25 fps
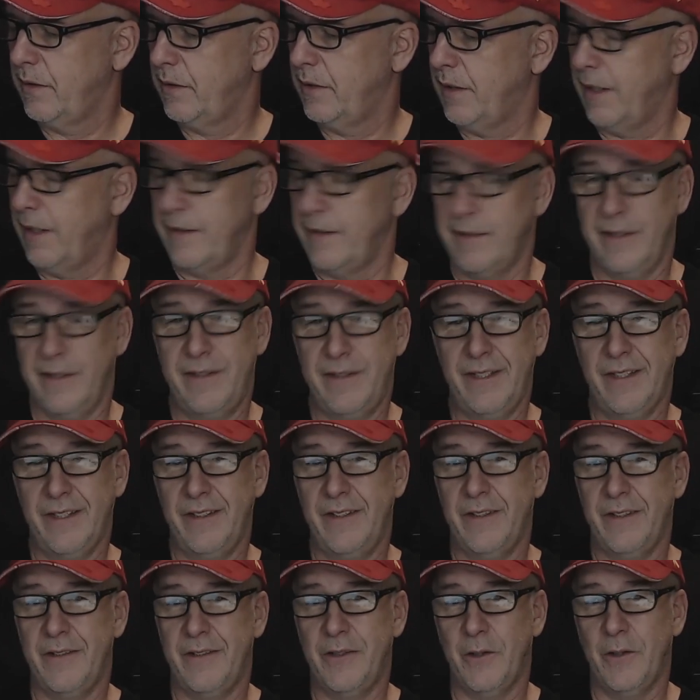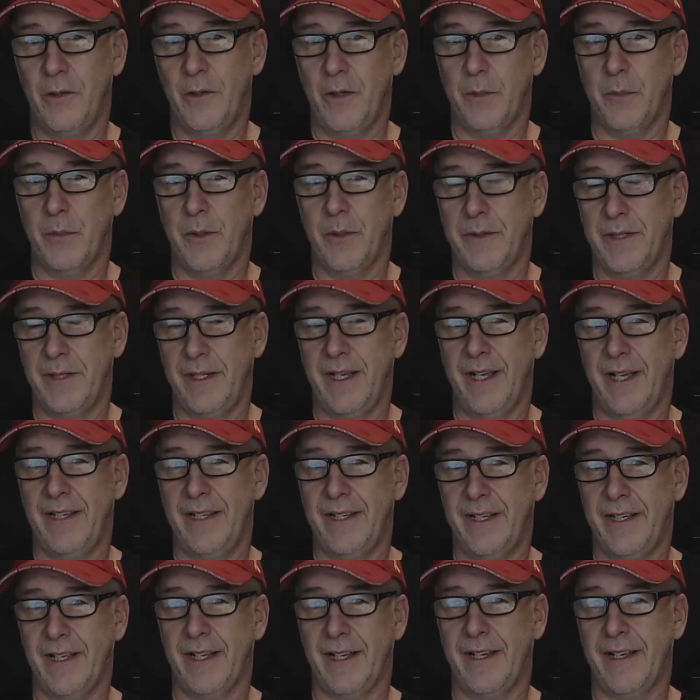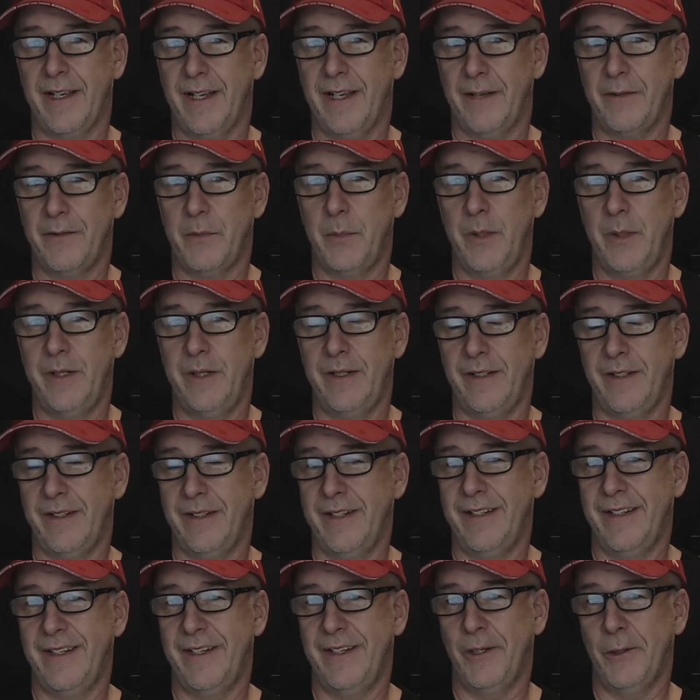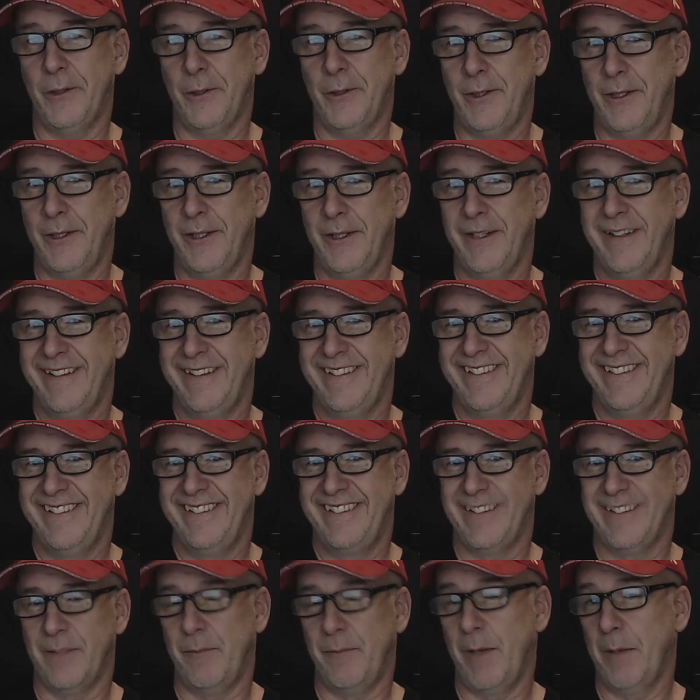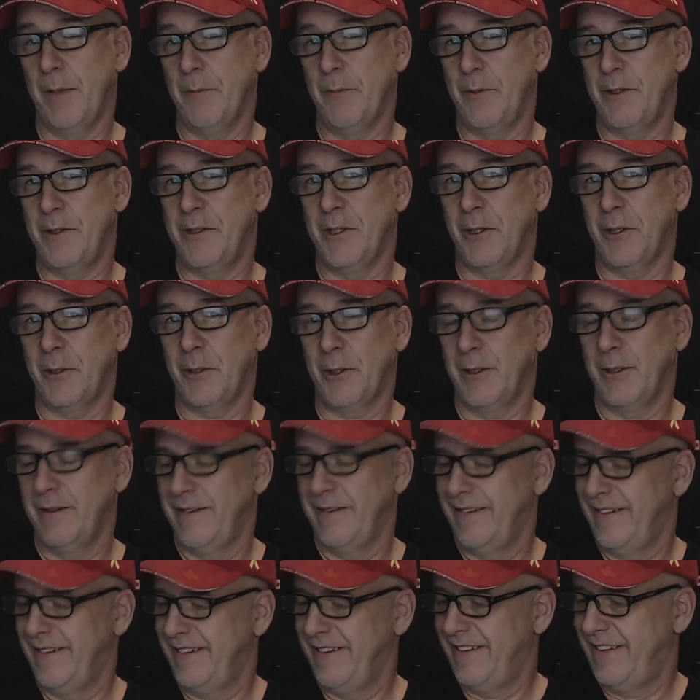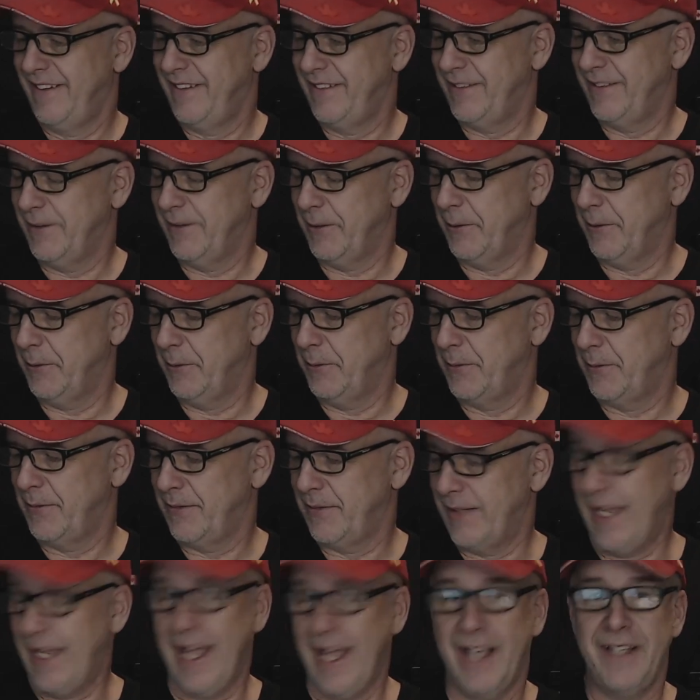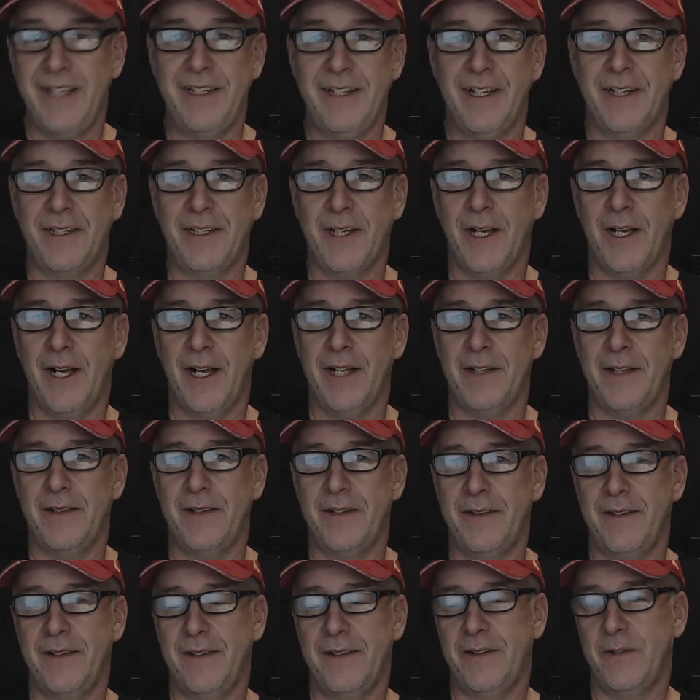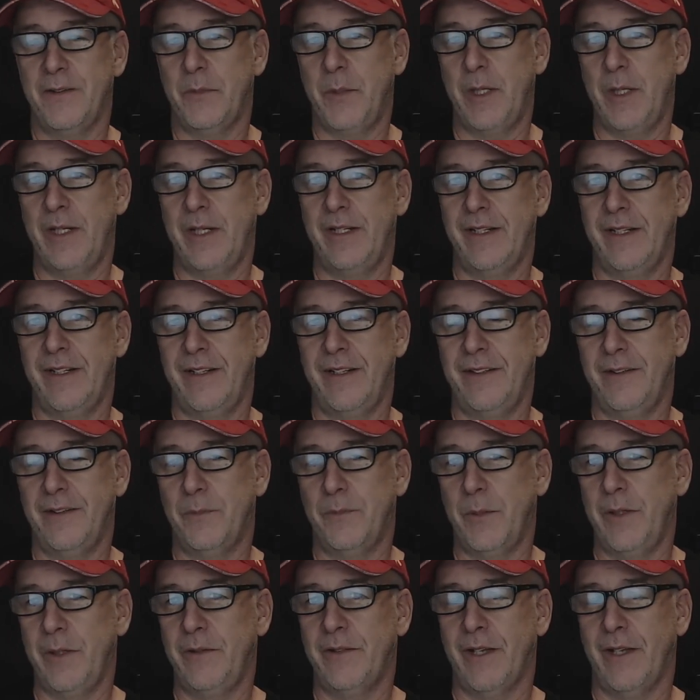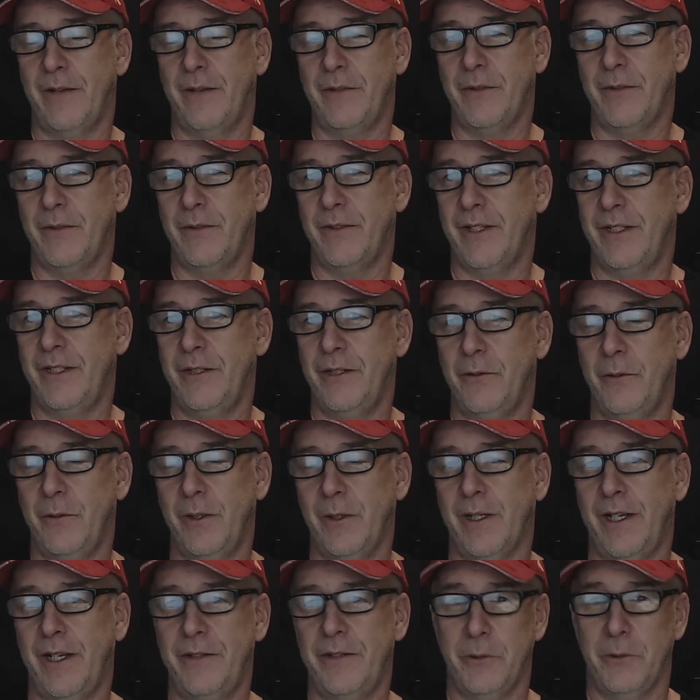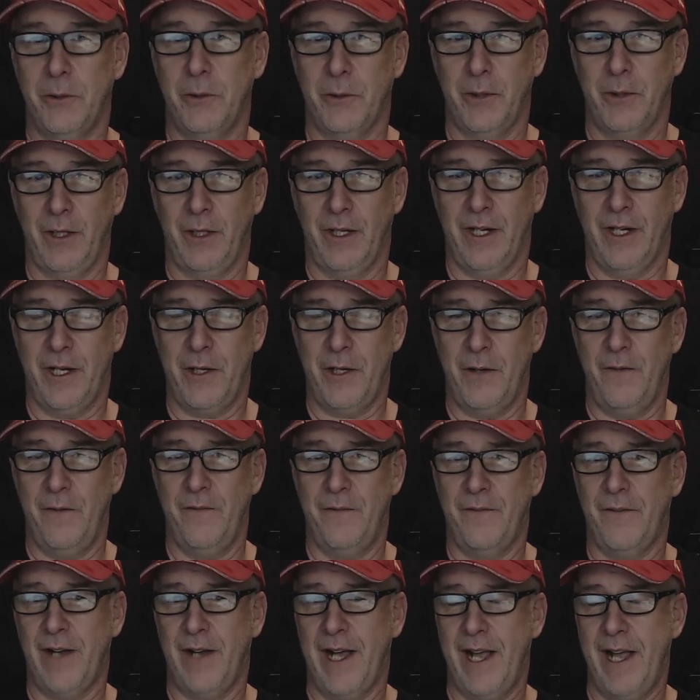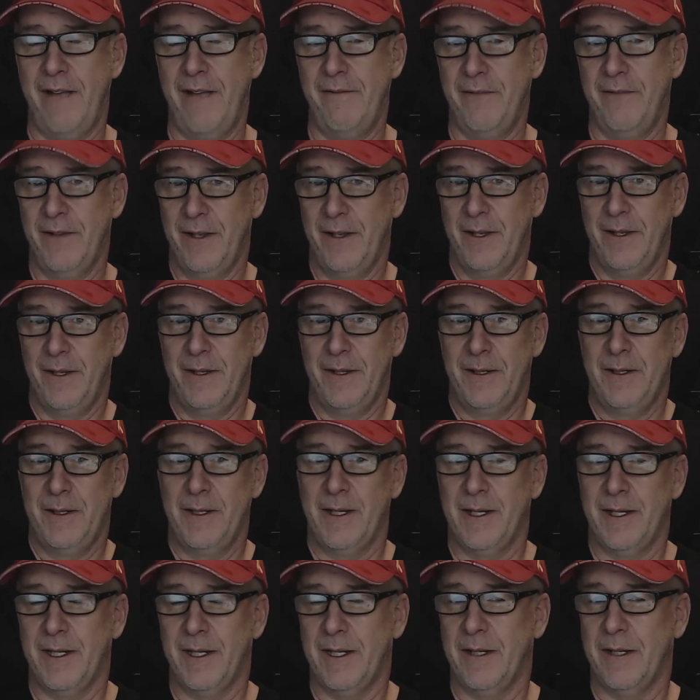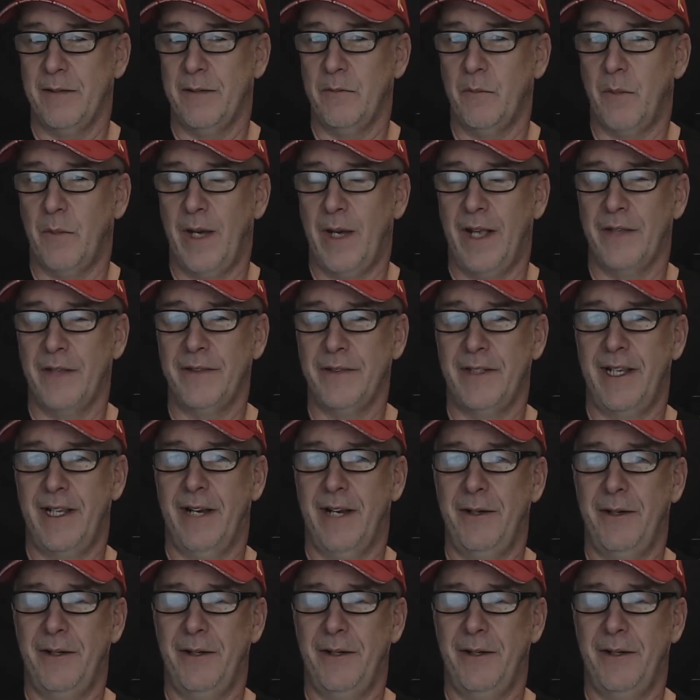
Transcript: I did tell you the joke about the guy that got caught speeding, didn't I, earlier? It's a memory joke. So yeah, he got caught speeding, and the police officer said, "You realize you are going 105 uh, miles an hour?"